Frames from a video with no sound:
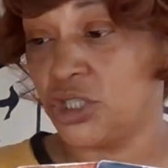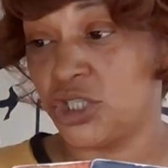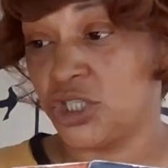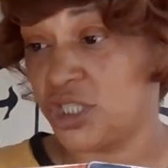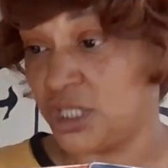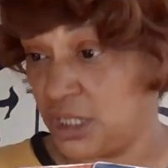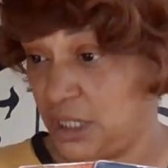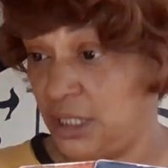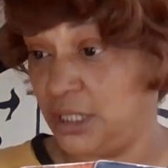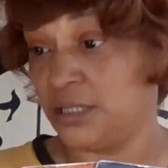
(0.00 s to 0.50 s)

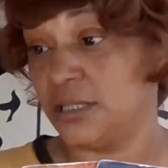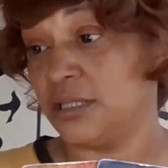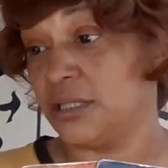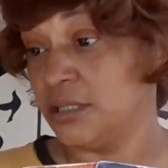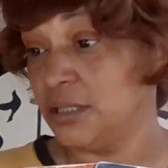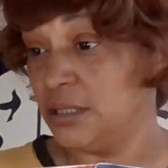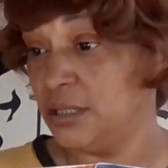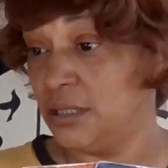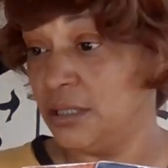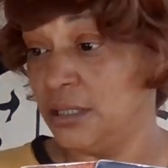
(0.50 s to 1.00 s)
Shit.
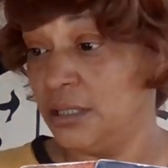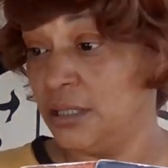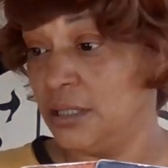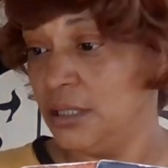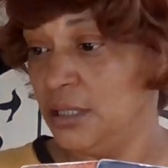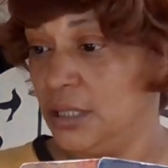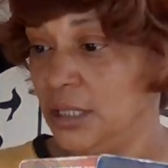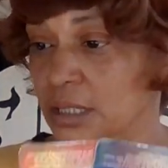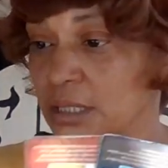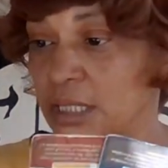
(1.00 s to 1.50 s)

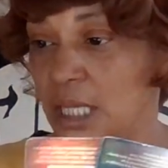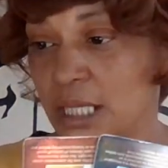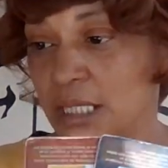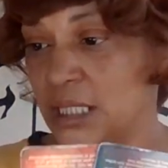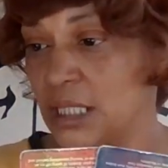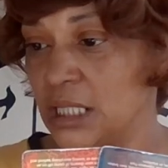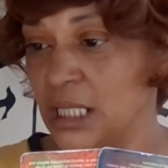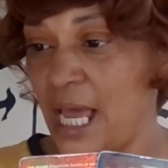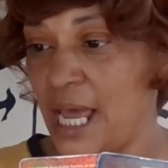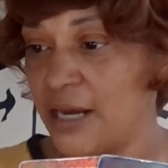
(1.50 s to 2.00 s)

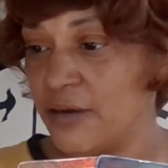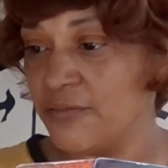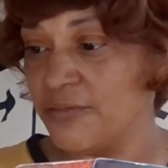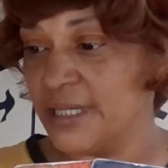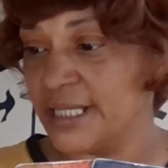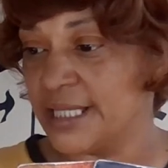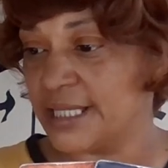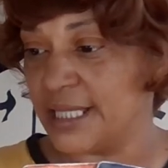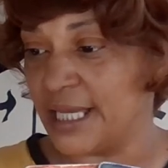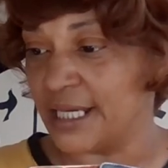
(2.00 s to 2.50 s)
Takes a lot of
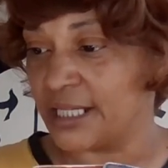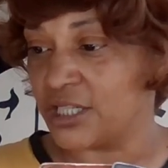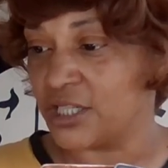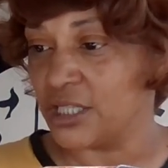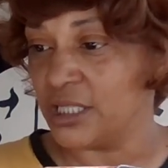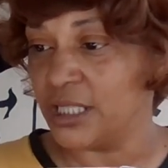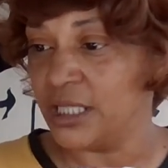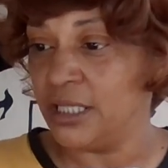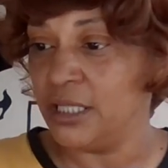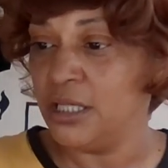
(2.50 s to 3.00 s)
risks
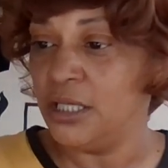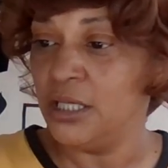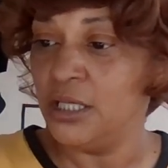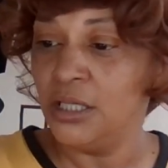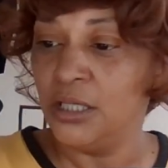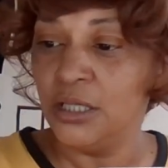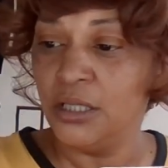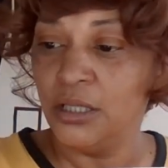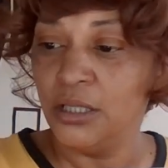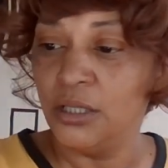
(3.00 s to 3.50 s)
sexually.
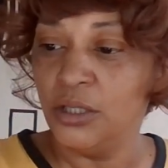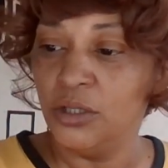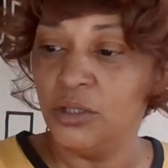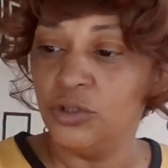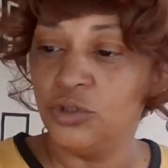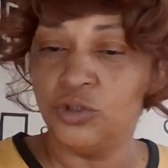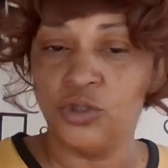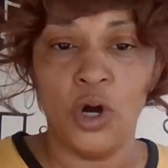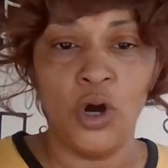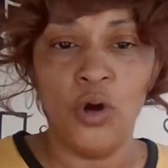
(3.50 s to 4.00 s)

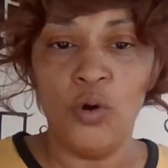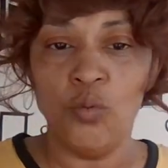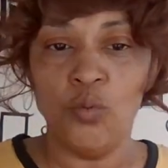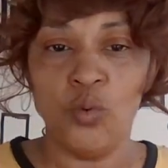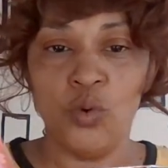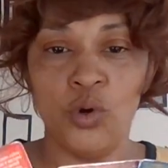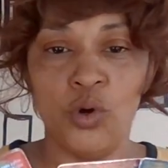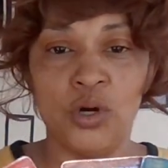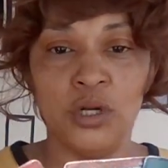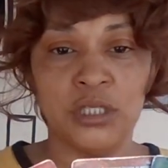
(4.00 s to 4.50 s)
Don't
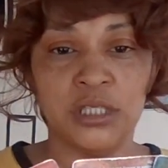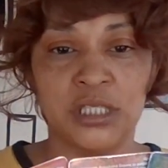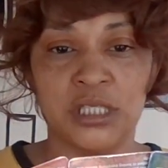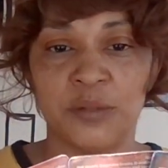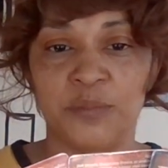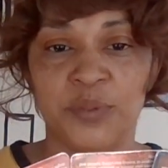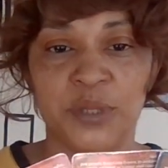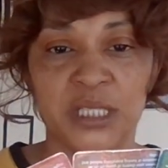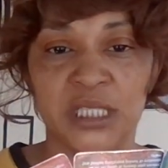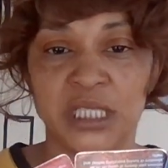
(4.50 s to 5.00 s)
want
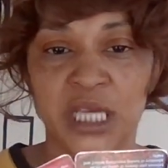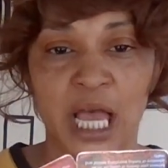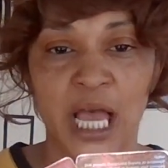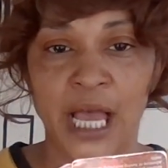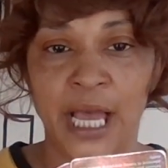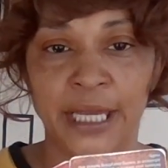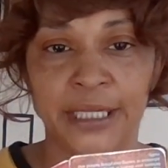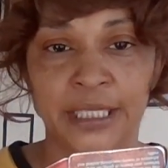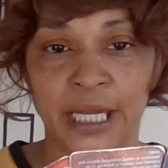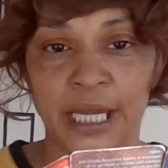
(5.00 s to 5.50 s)
to be
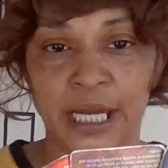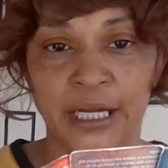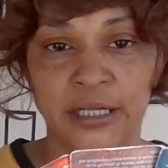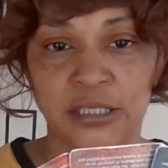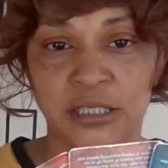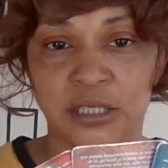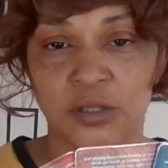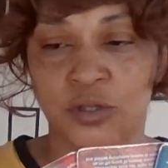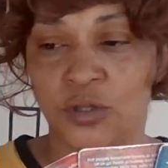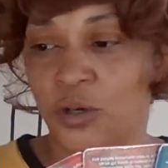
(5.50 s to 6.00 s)
tied
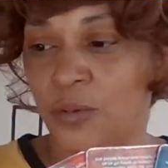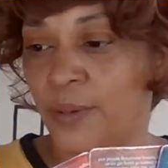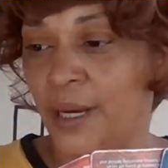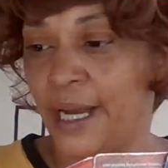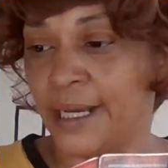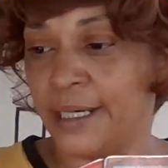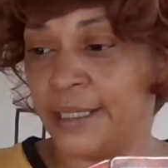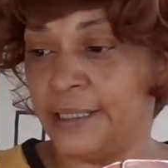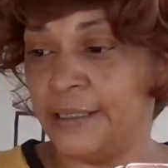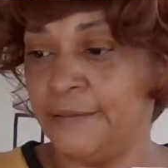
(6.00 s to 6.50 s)
down to
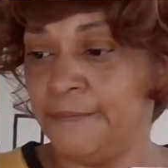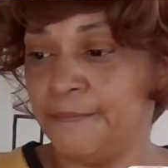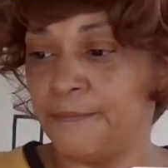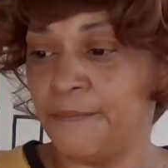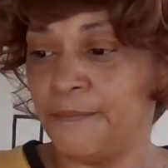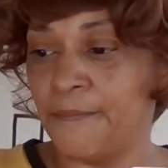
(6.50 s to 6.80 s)
nobody.